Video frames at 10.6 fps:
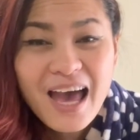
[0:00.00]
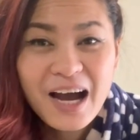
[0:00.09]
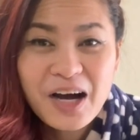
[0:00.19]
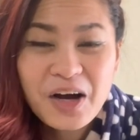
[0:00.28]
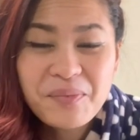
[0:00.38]

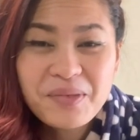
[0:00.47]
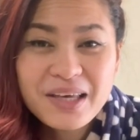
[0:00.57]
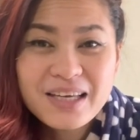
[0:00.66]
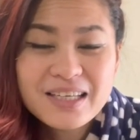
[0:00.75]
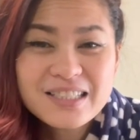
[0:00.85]
on um,
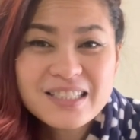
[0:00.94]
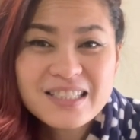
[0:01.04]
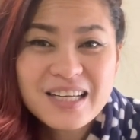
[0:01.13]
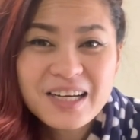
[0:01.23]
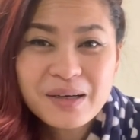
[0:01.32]

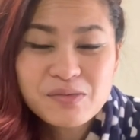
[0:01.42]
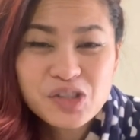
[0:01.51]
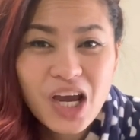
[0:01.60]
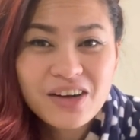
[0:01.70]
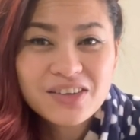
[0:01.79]
his um,
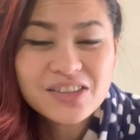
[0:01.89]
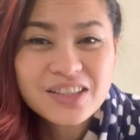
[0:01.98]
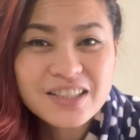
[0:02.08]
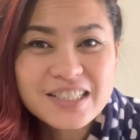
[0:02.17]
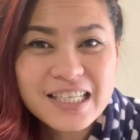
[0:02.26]

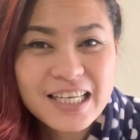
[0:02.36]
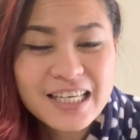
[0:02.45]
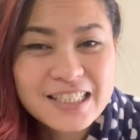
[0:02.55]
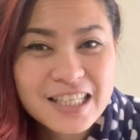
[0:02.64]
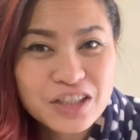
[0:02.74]
channel because
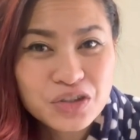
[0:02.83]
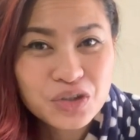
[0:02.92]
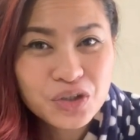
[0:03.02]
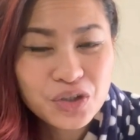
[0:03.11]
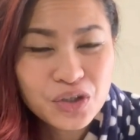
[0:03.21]
he is
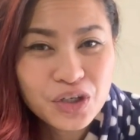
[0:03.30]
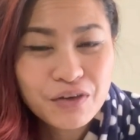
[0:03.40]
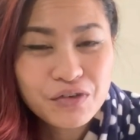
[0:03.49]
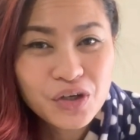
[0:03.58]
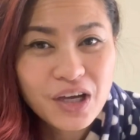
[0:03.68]
into,
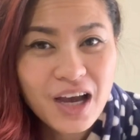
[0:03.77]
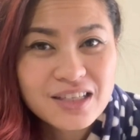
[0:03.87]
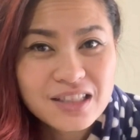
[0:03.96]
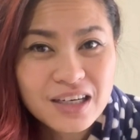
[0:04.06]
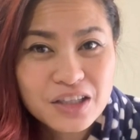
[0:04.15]
if you
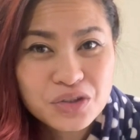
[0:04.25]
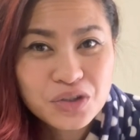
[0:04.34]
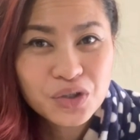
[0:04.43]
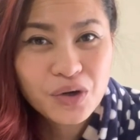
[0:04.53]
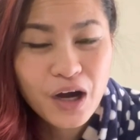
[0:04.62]
guys are
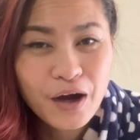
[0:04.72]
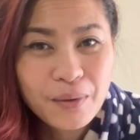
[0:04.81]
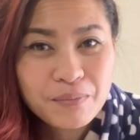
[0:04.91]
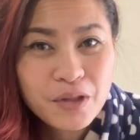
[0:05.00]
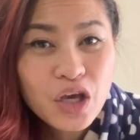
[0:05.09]
into
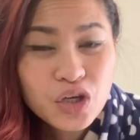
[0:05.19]
um,